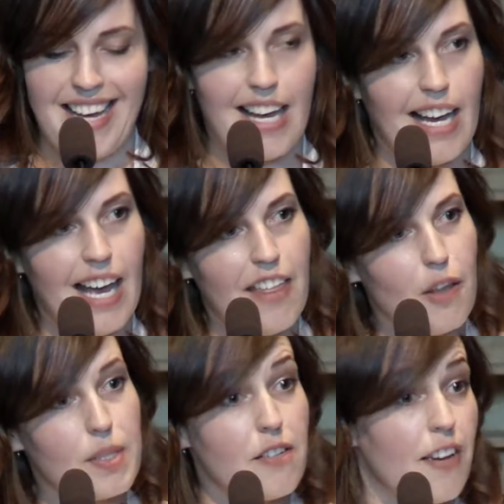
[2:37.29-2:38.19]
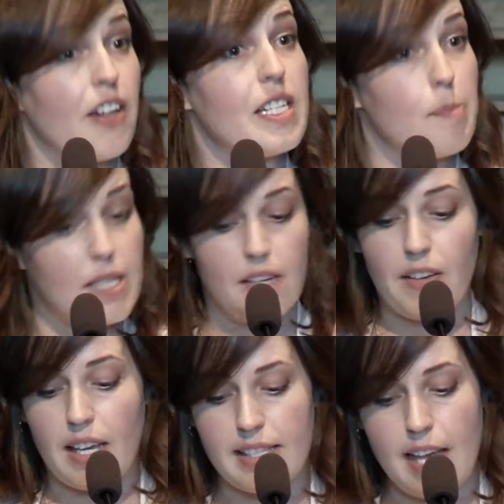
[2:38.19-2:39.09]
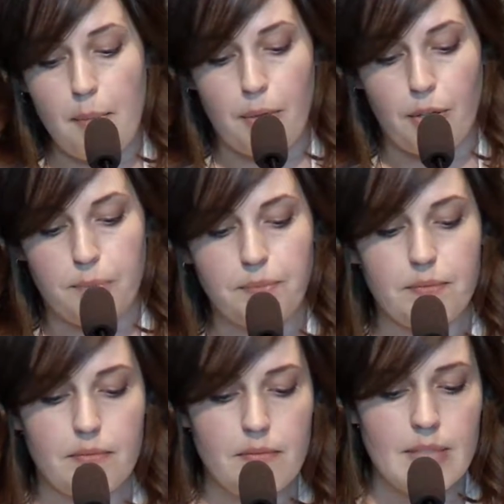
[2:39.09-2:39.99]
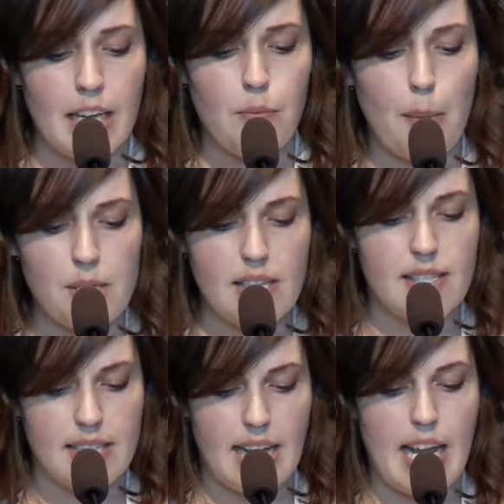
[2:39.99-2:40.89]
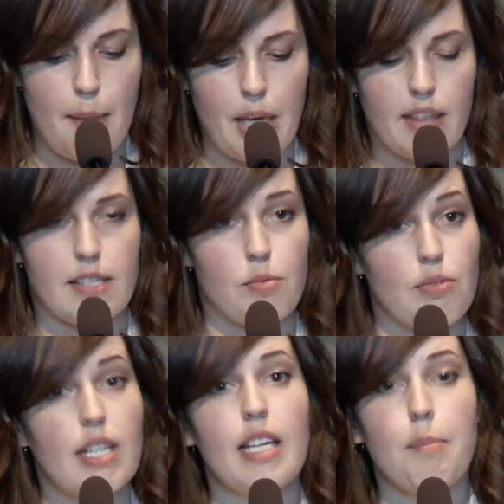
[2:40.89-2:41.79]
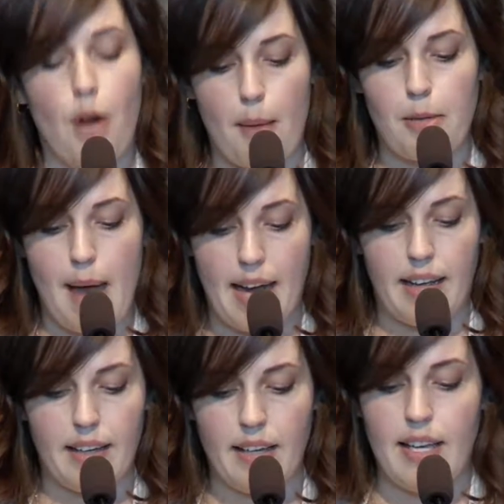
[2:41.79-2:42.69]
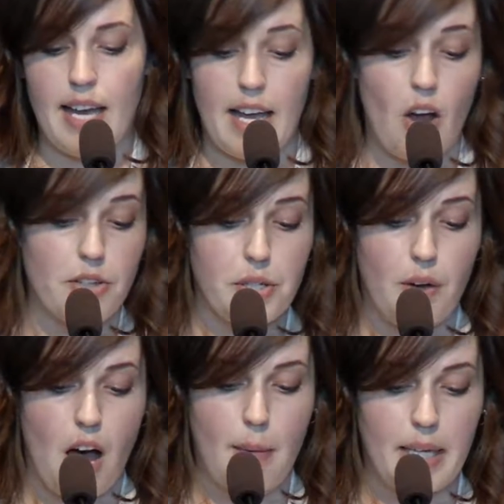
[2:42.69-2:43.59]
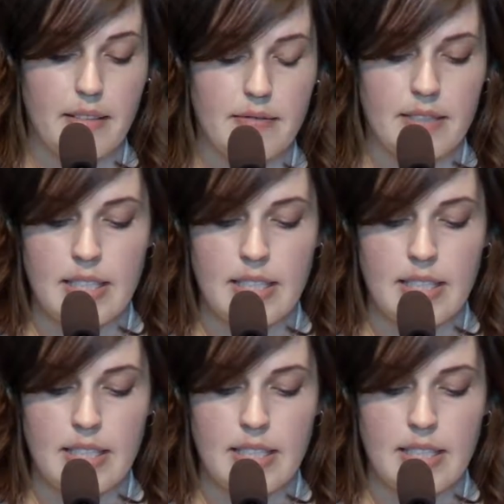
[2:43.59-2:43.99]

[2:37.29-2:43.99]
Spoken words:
And though it's a very specific example, it represents a dynamic that's really problematic and all too common.